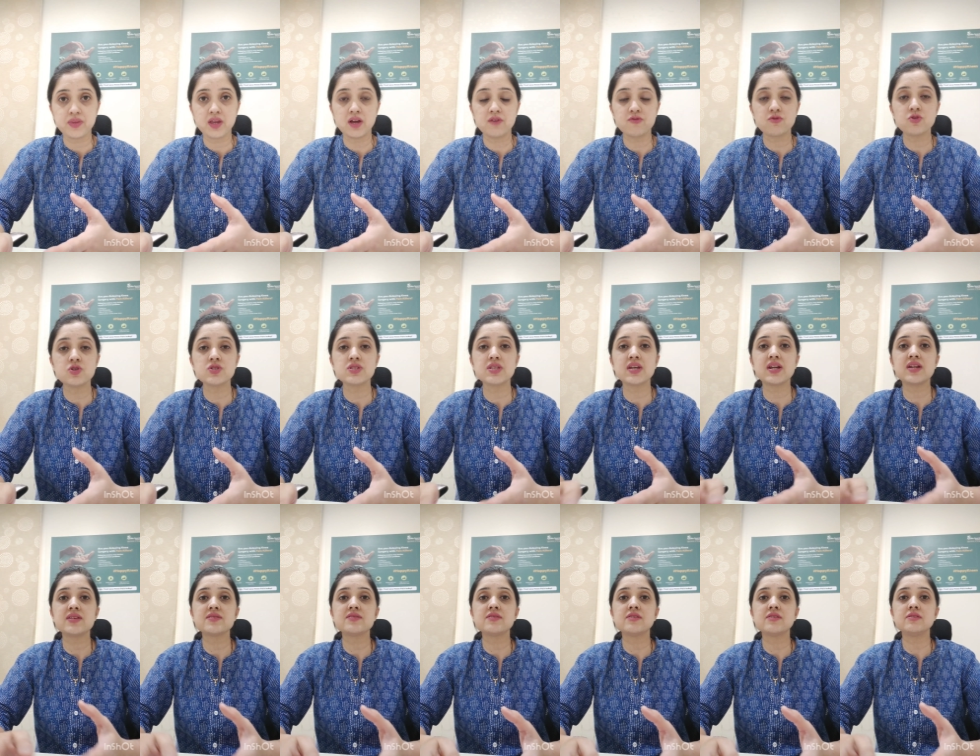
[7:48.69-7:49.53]
Of course, there
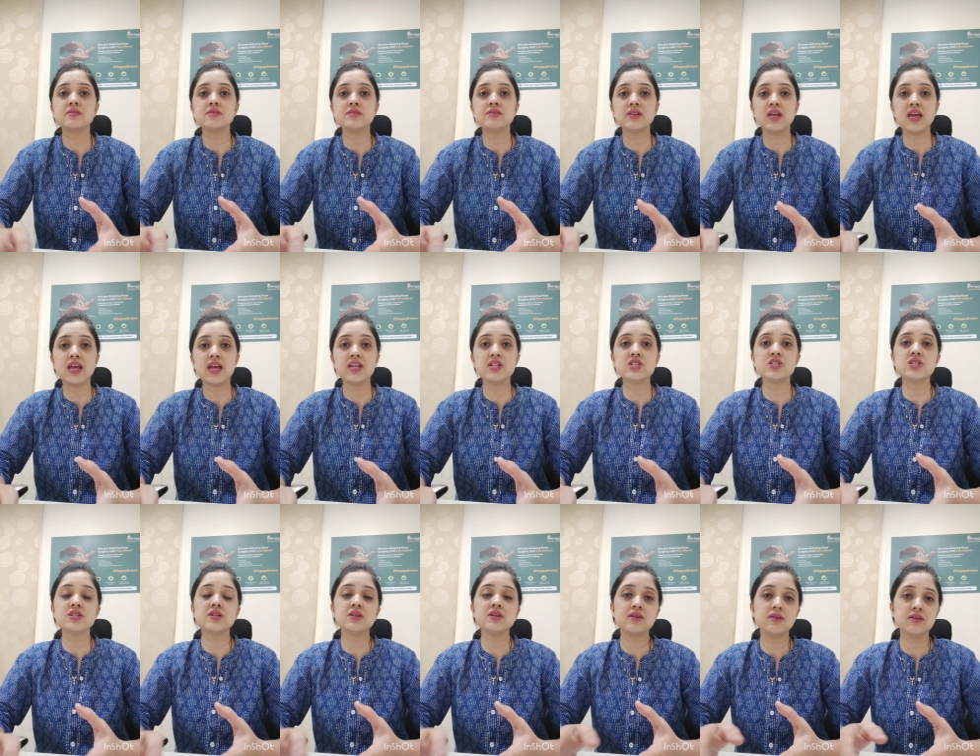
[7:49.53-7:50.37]
are certain
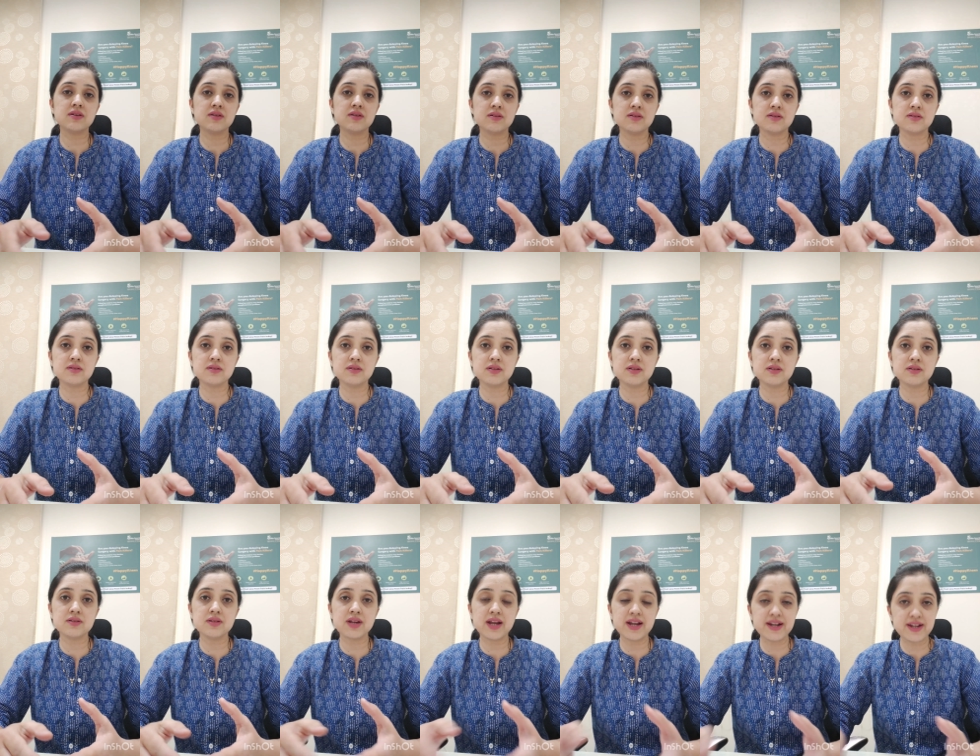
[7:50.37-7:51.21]
age
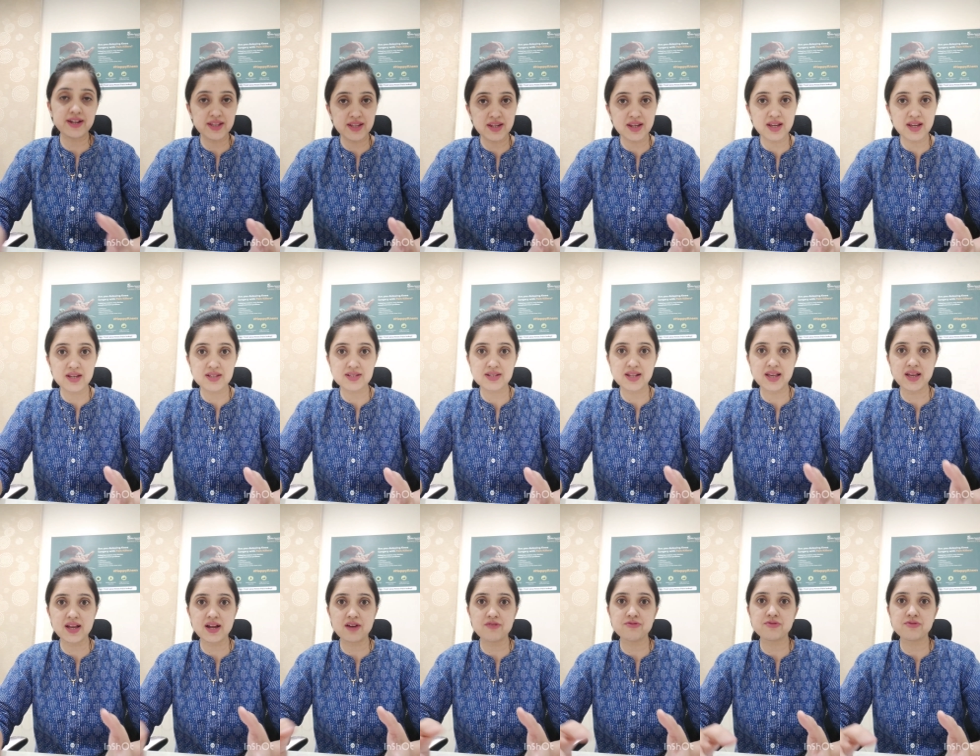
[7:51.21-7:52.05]
criteria,
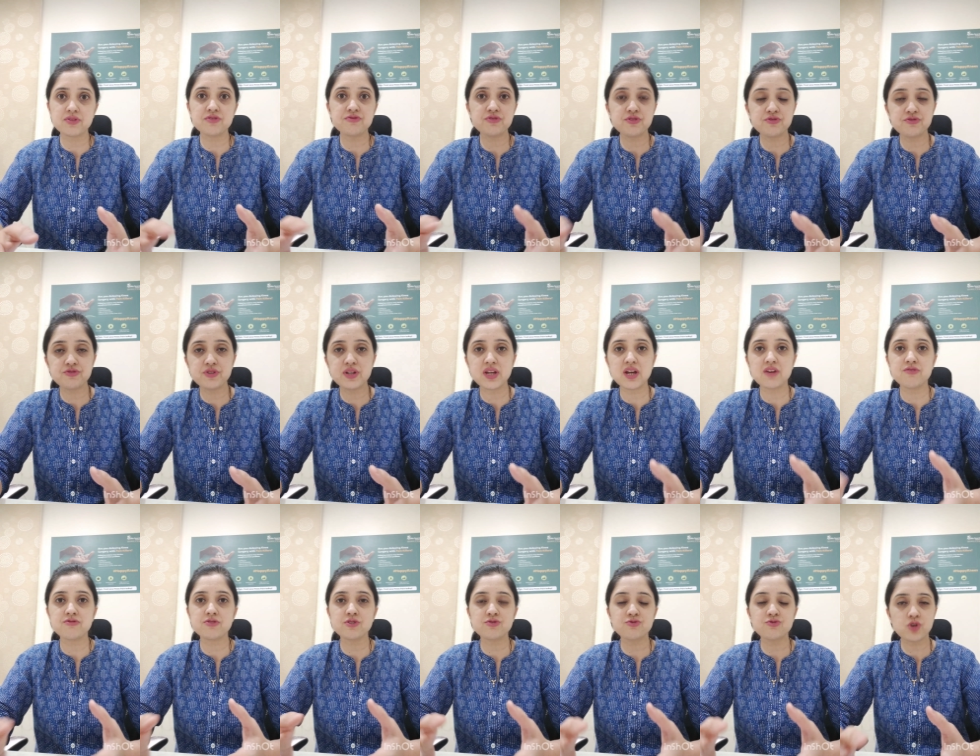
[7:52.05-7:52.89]
like after 50,
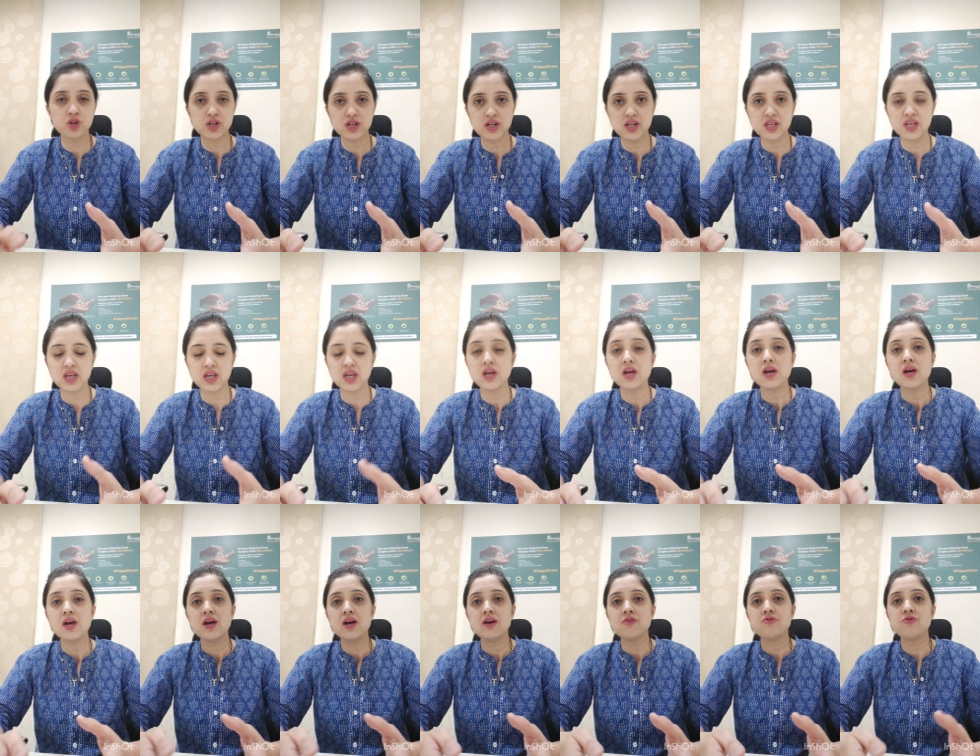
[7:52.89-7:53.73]
after 40.
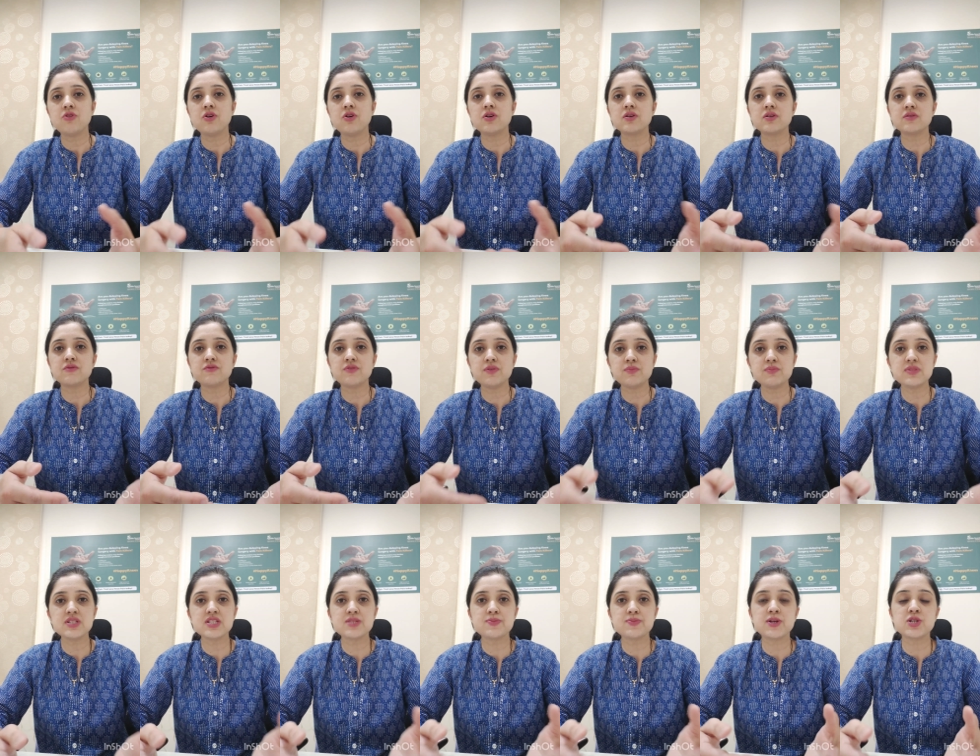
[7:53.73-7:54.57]
For
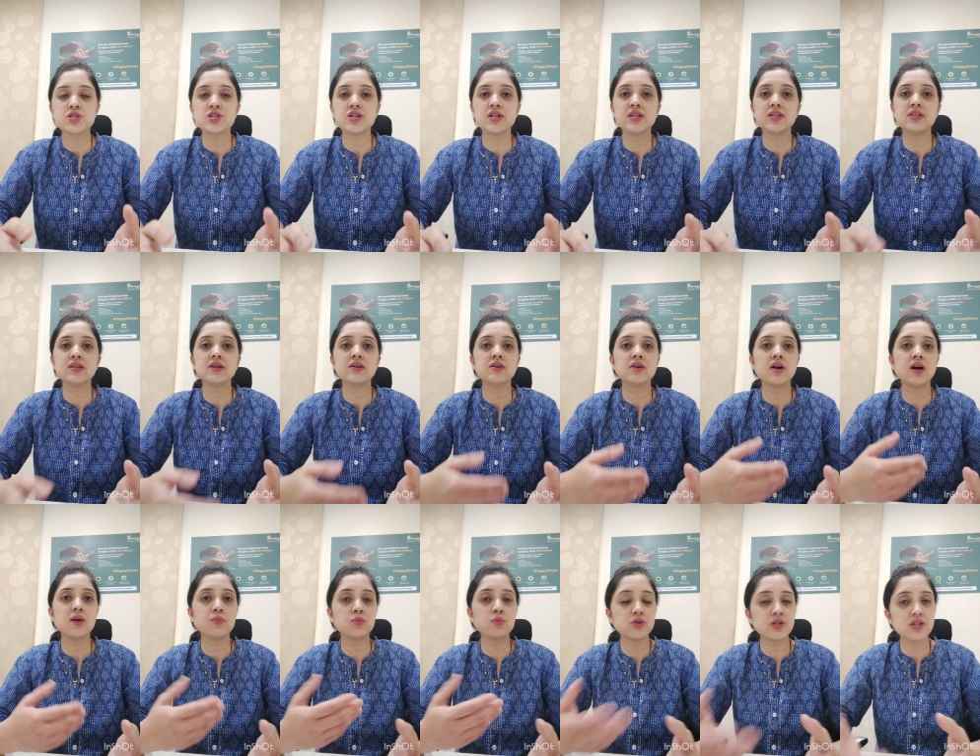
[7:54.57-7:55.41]
women especially, the
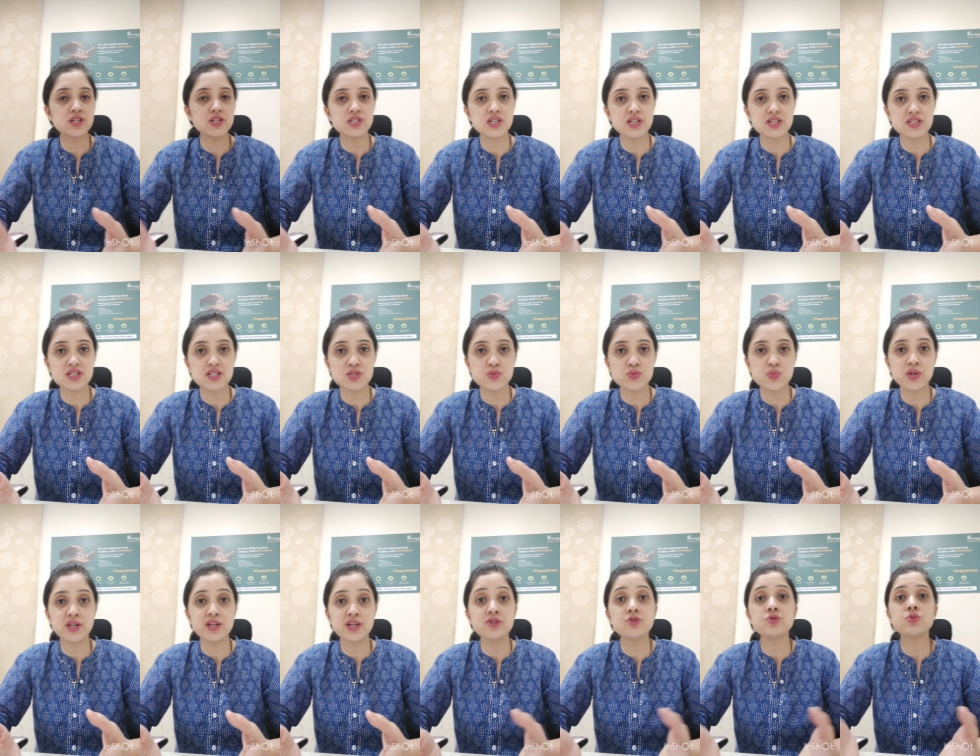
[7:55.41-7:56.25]
hormonal changes
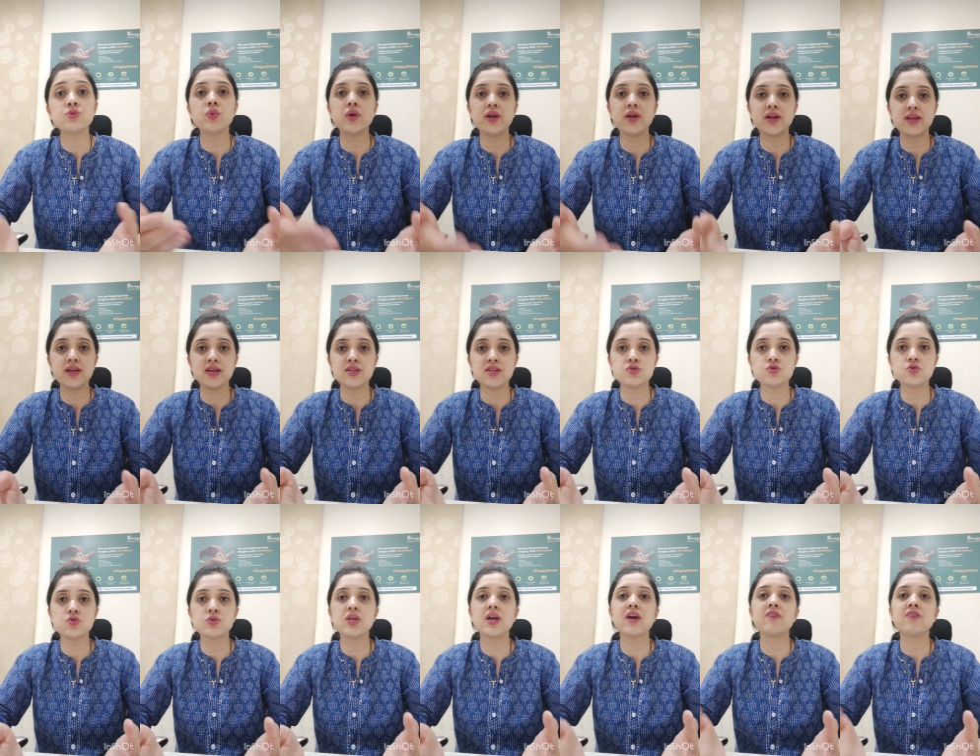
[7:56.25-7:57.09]
will lead to weight gain,
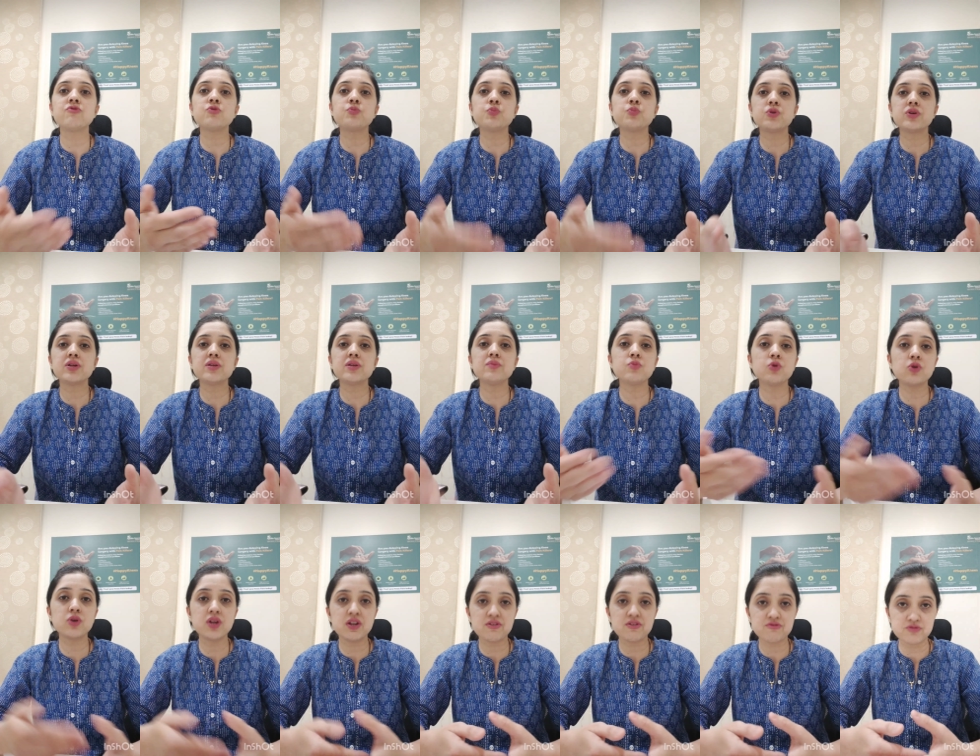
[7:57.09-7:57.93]
so they have to put in
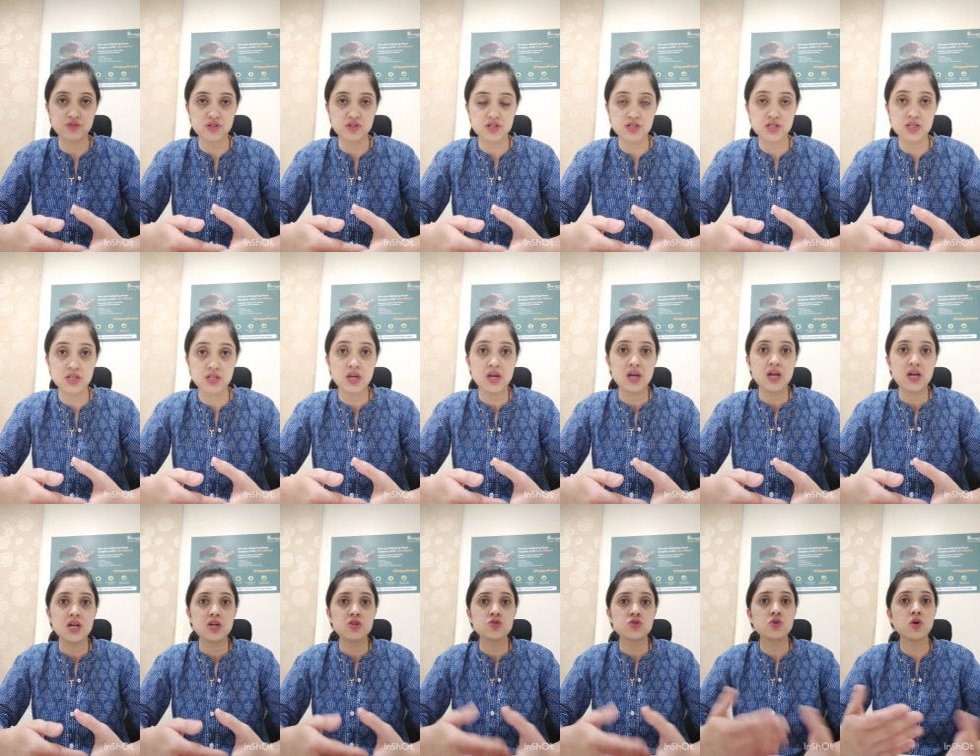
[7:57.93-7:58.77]
more efforts.
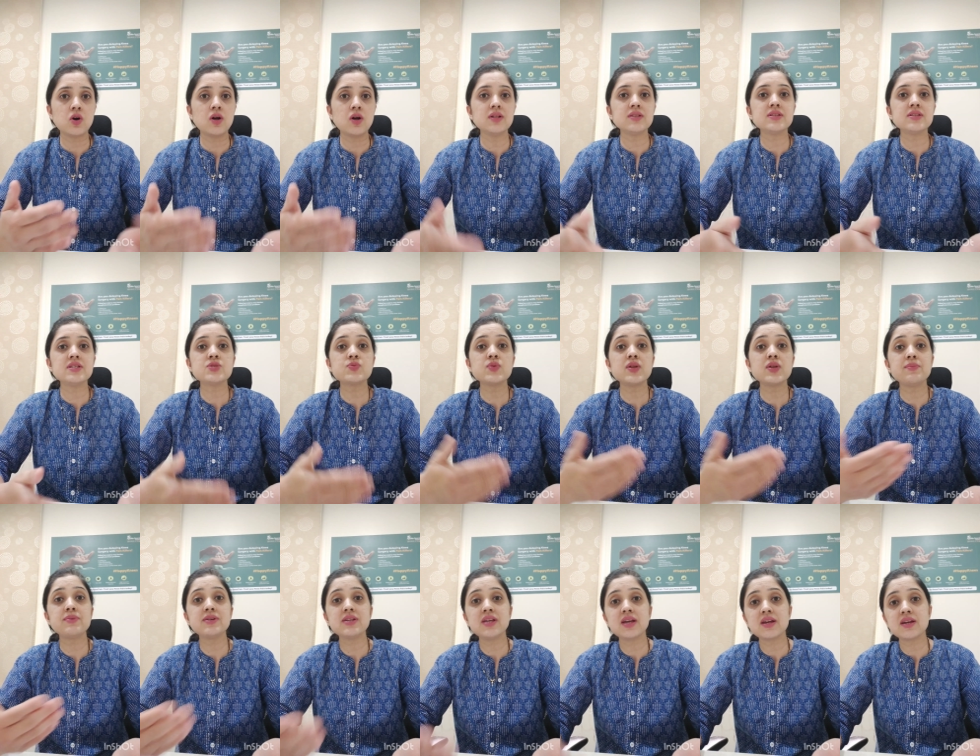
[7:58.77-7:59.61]
So all this
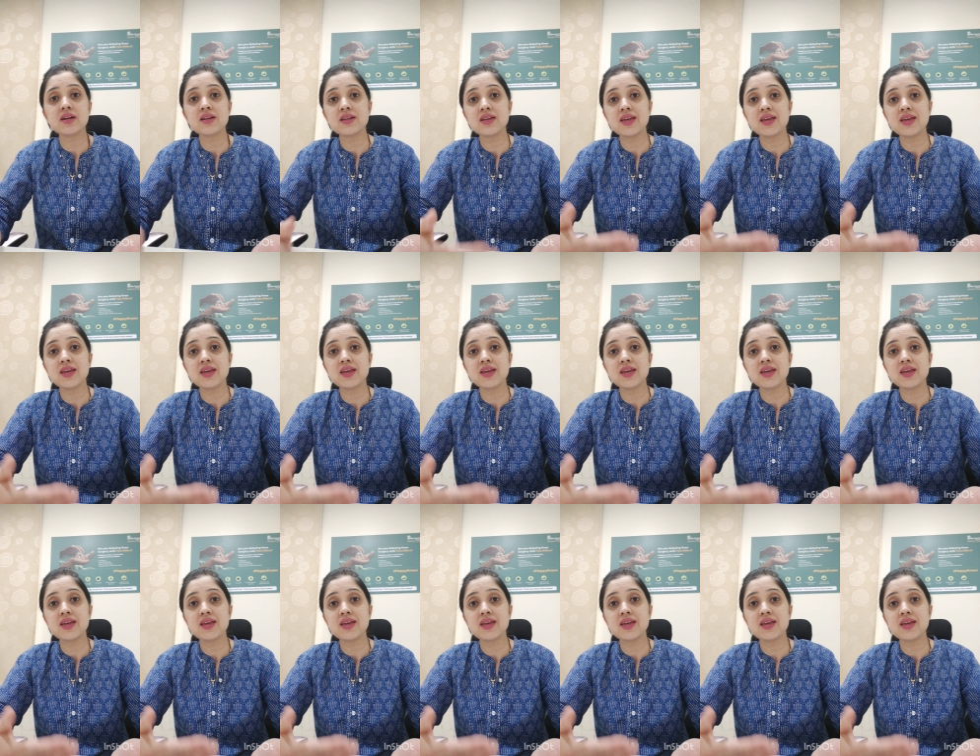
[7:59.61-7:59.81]
will be taken